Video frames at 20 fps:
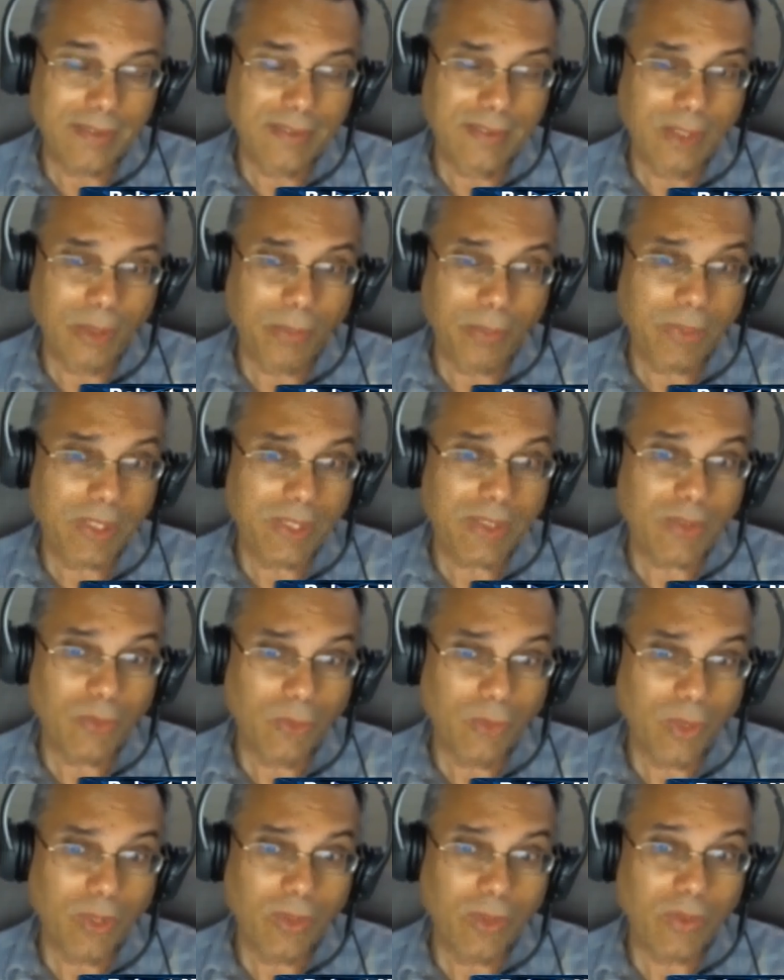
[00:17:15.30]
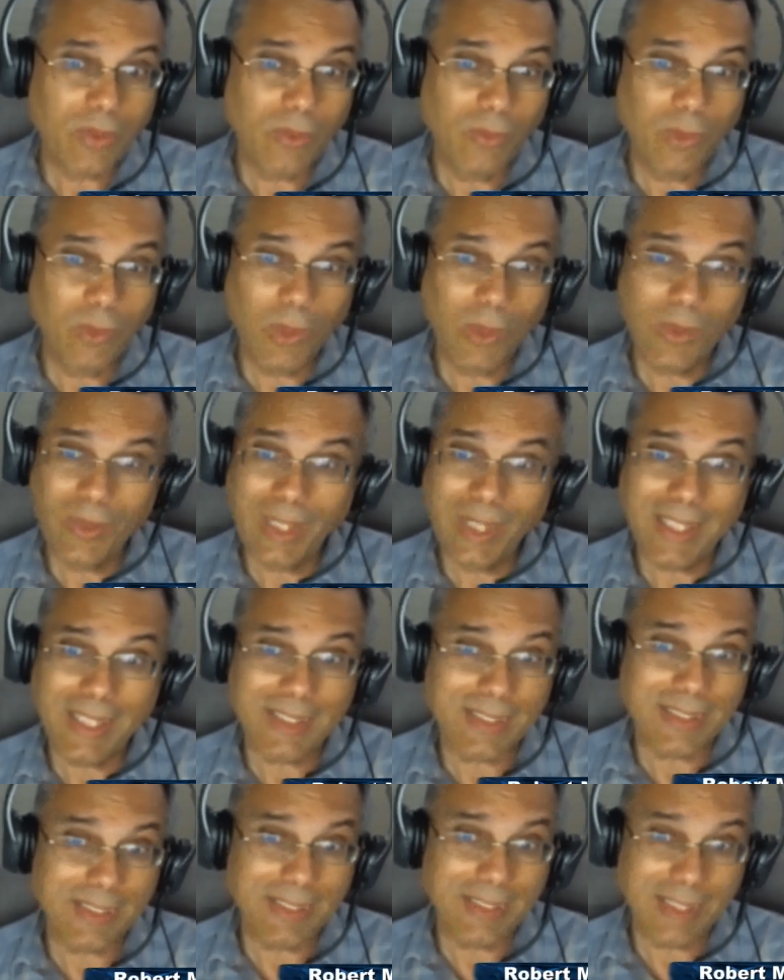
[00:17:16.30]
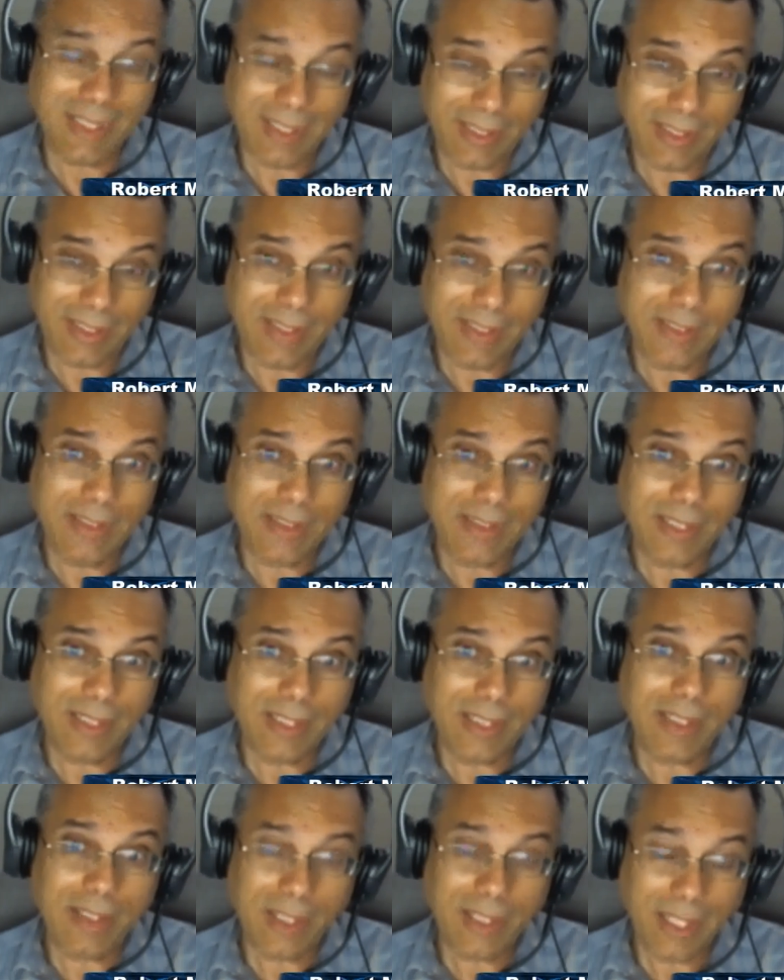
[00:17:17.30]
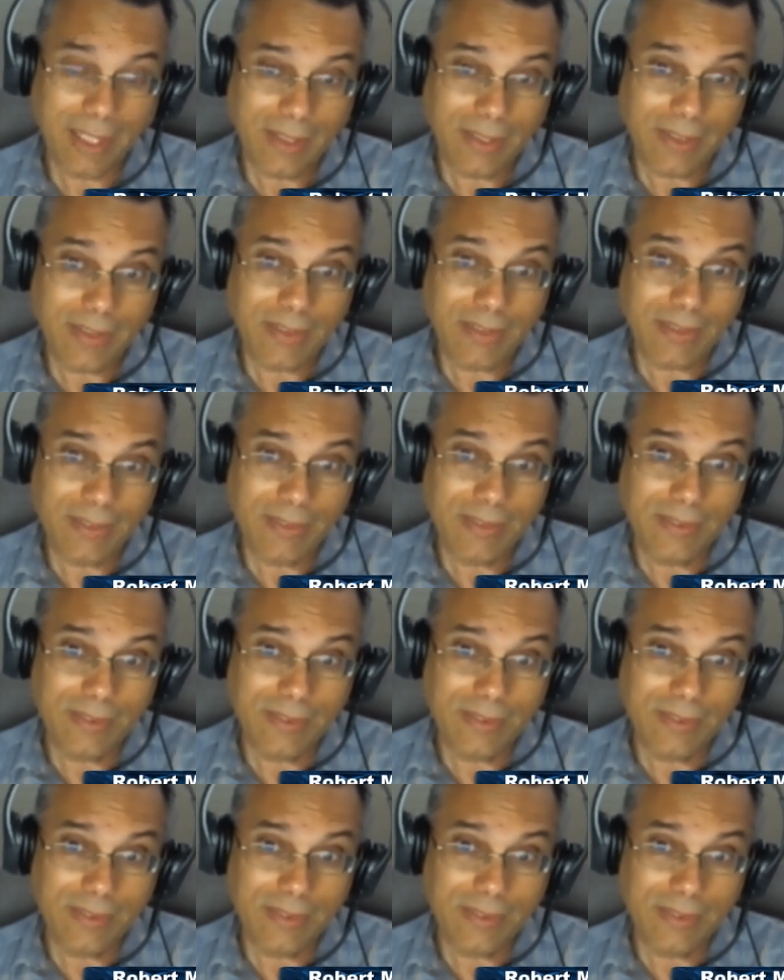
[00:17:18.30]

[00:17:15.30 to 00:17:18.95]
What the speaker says: our present world will not sink like Atlantis.